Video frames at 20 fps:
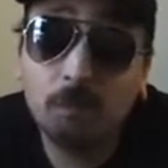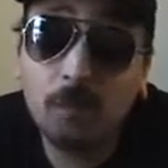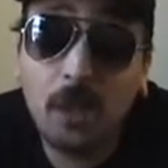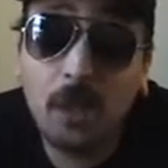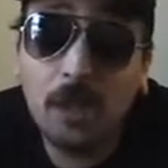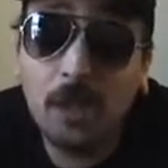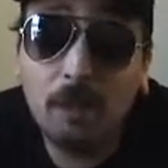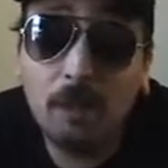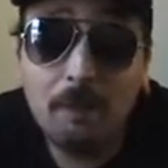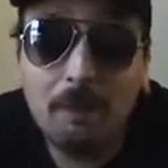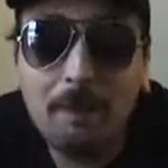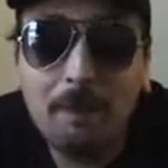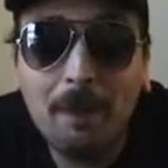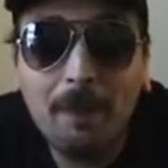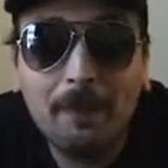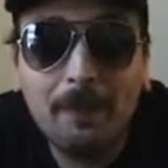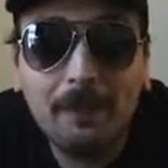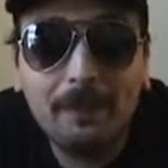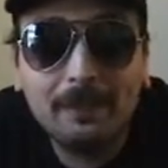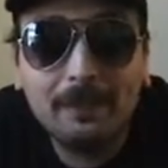
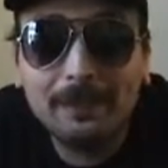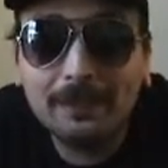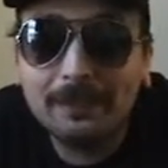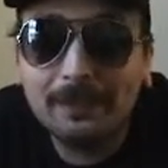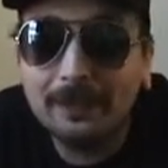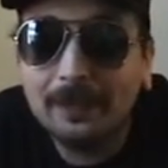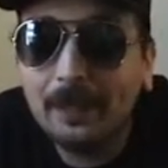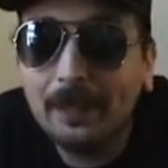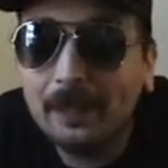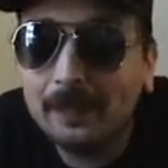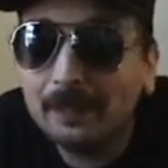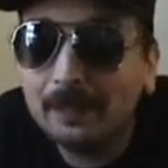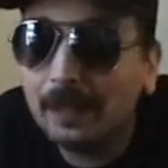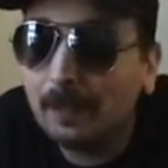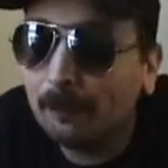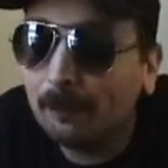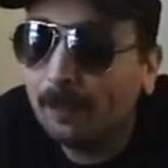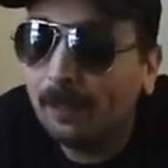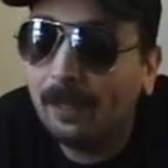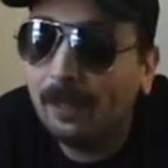repoing, so he turns
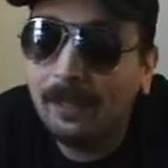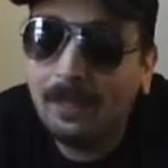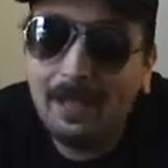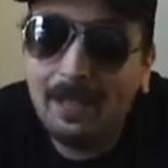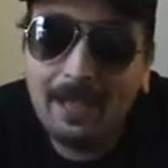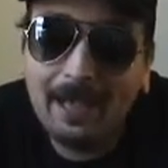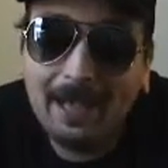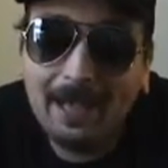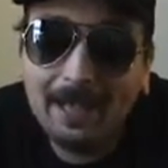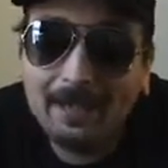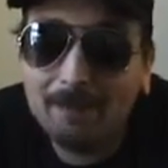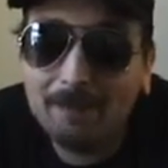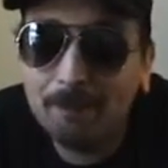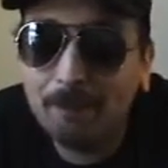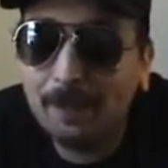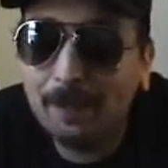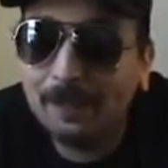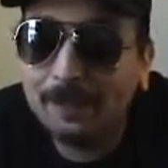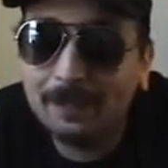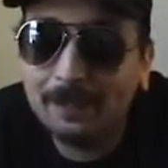up there,
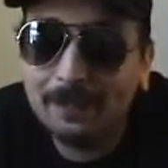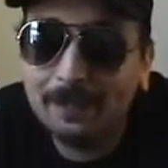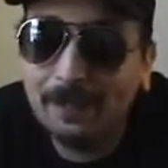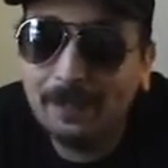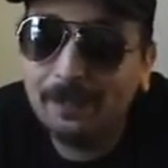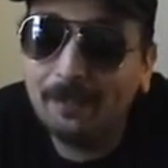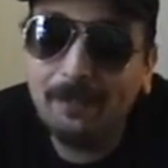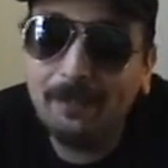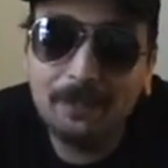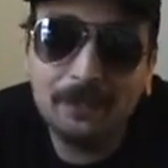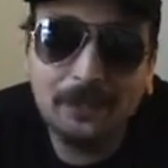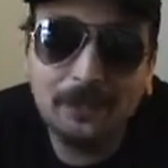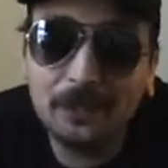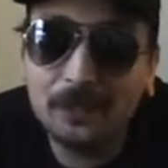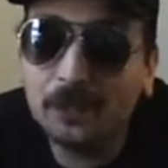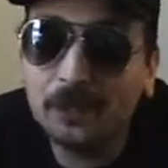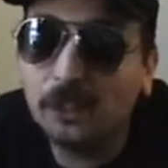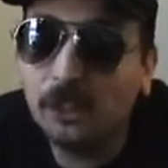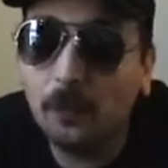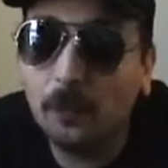and basically a guy's
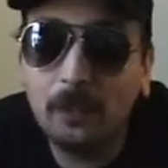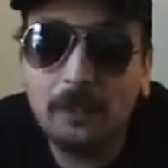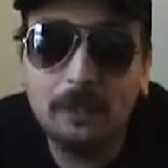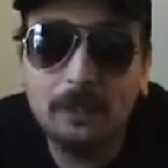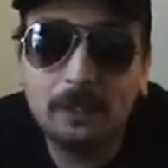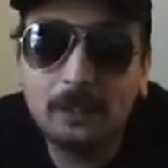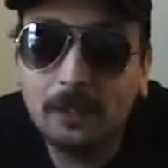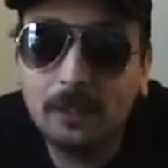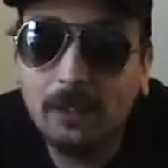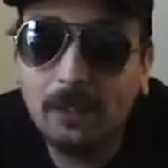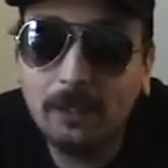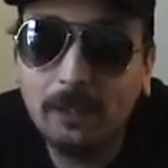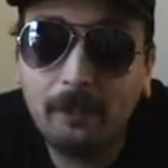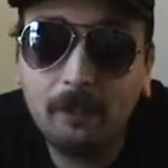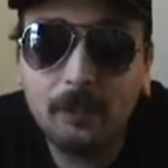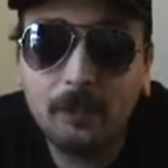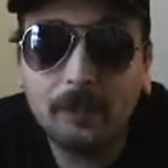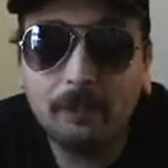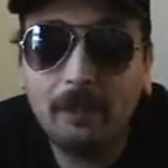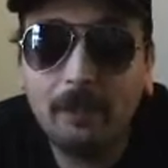just doing
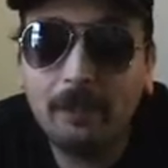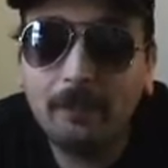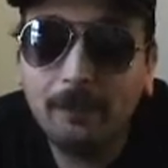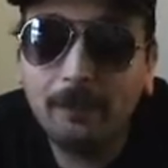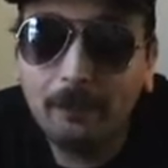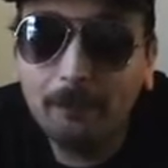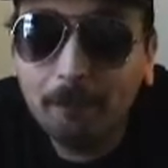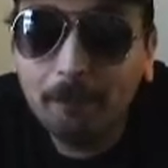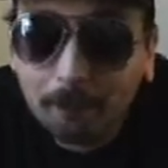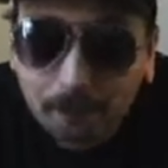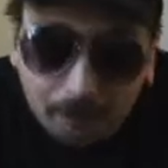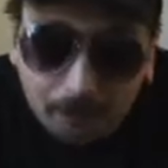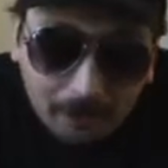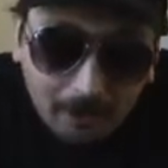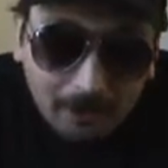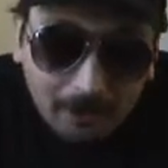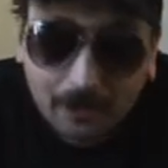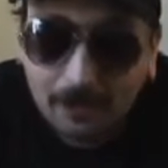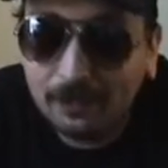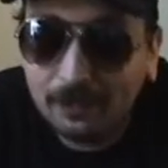circles around him.
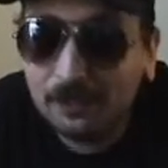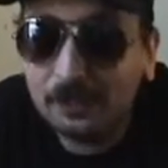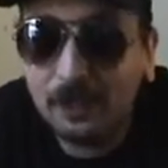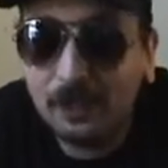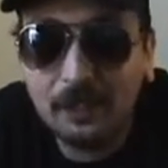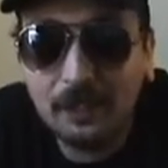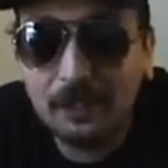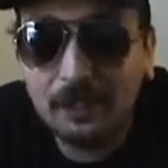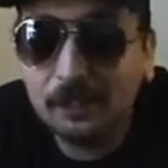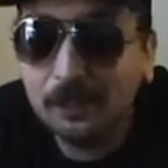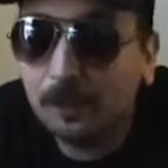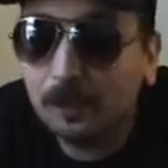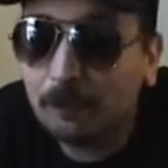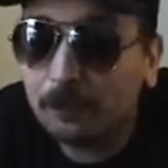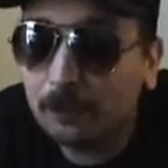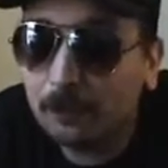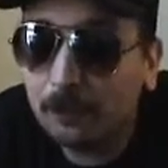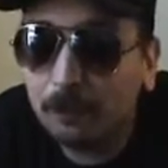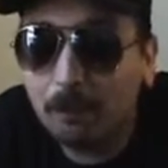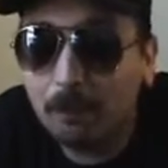Jake then
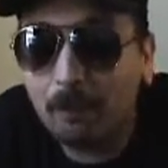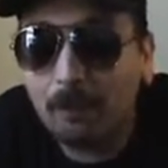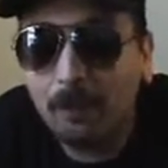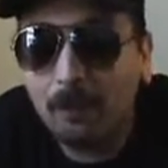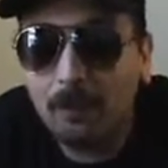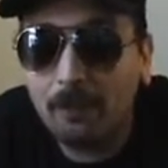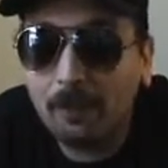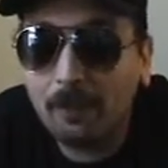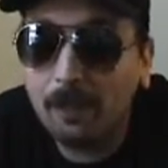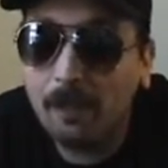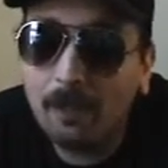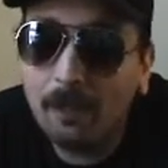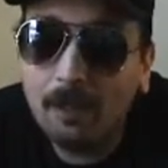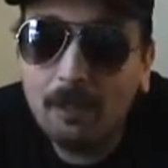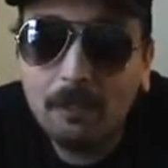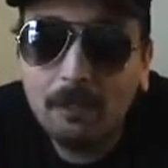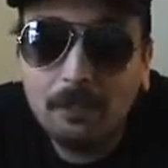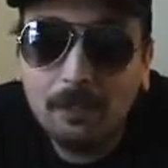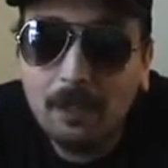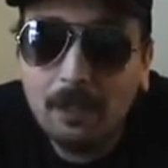jumps on the bonnet of the
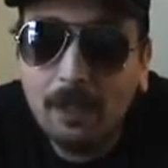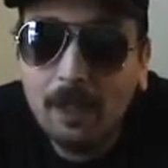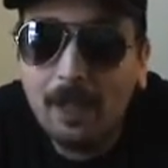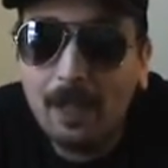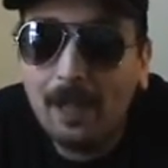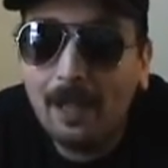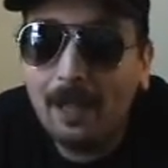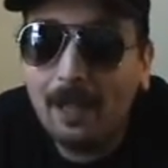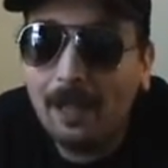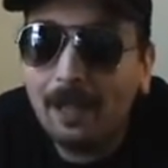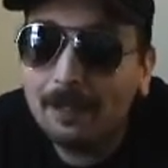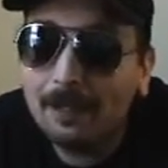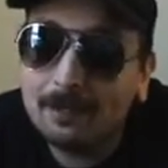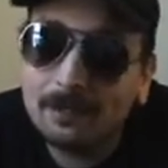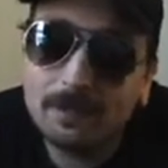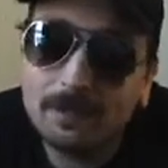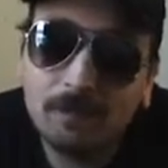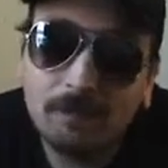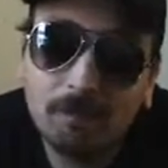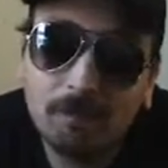car,
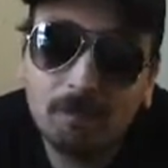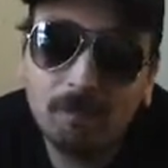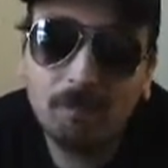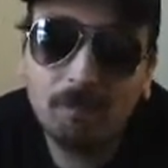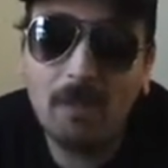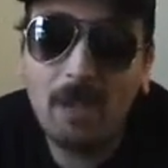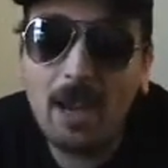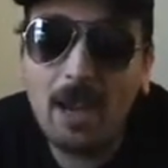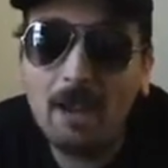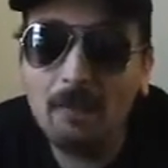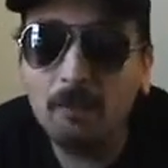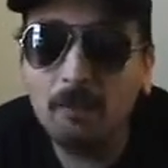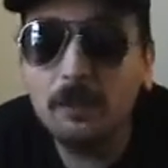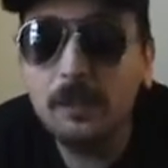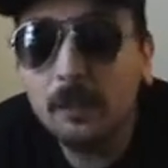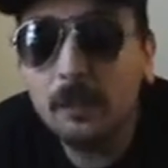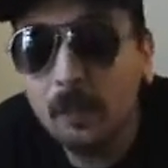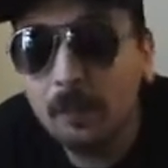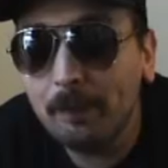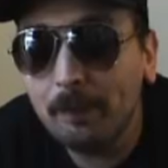and every
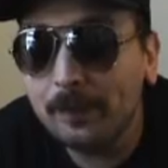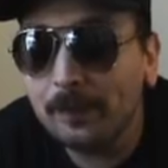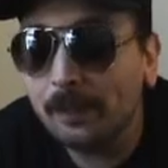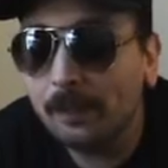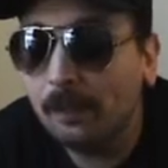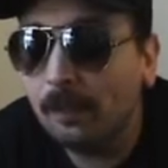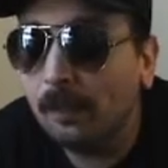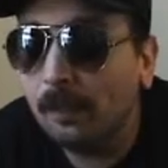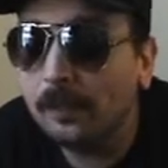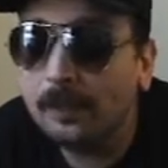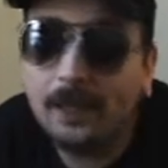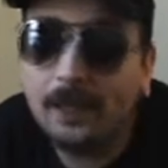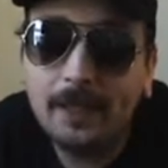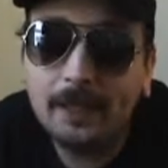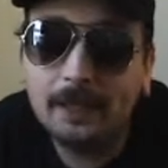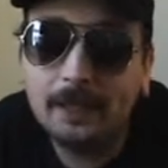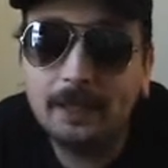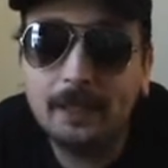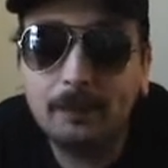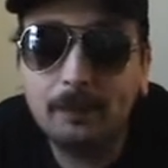time there's a car
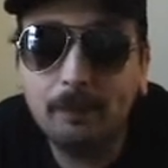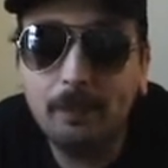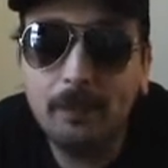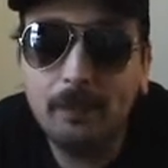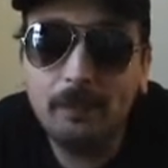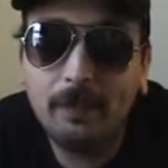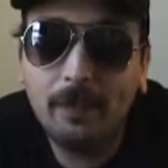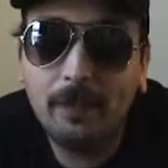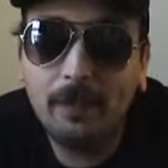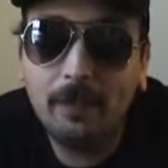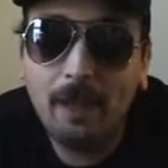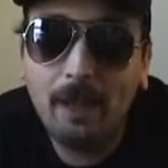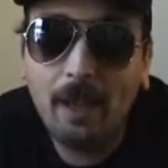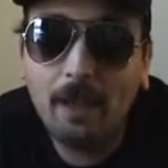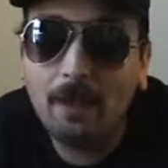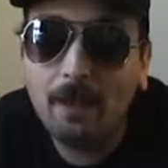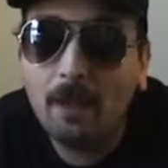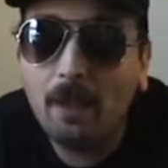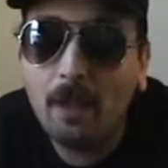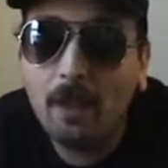chase in this movie,
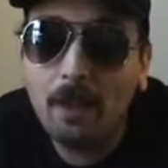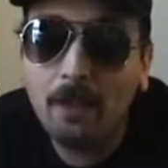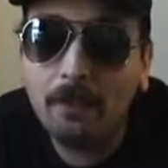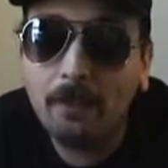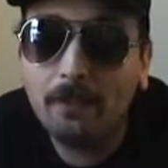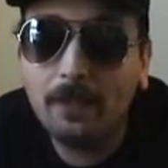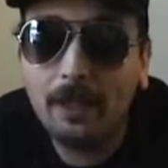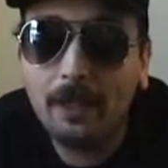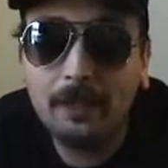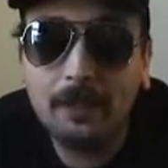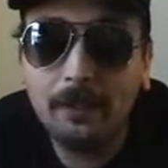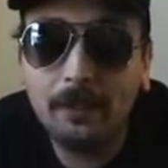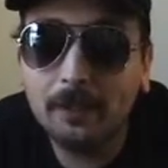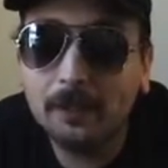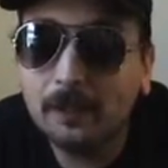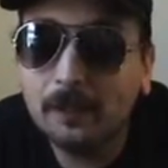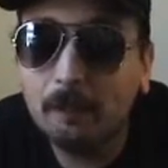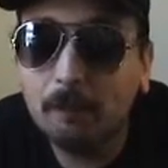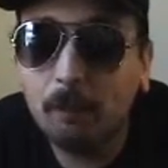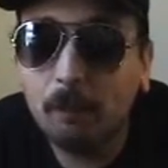they do a
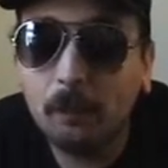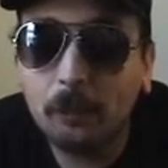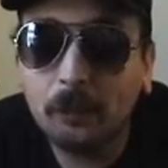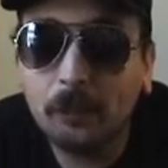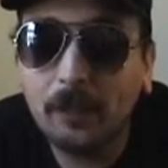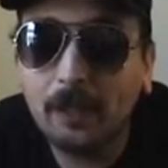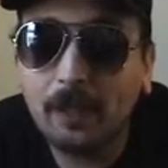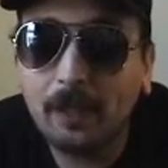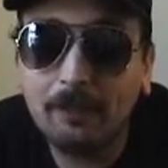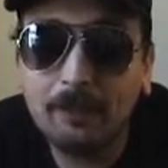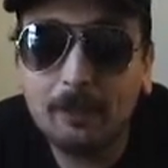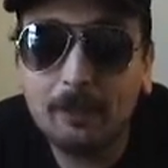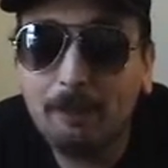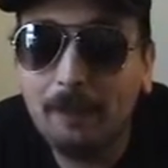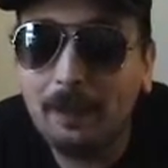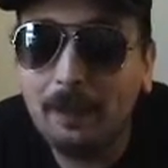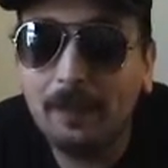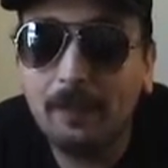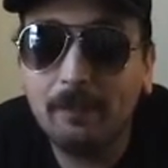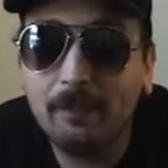simple trick of
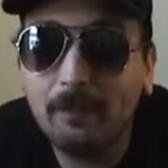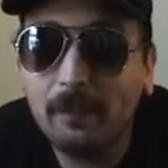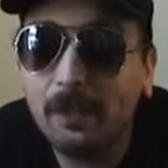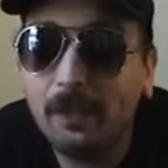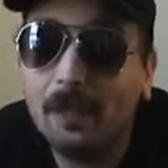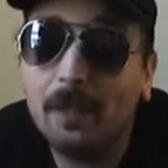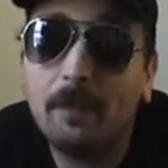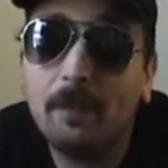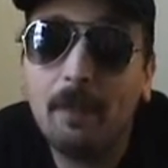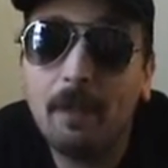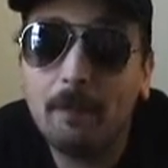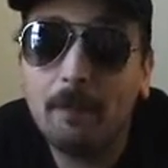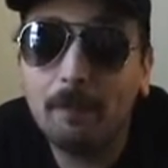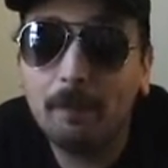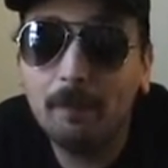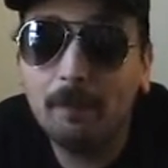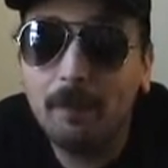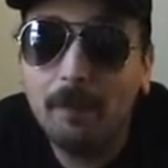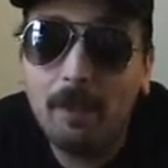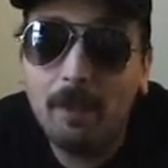speeding the video up,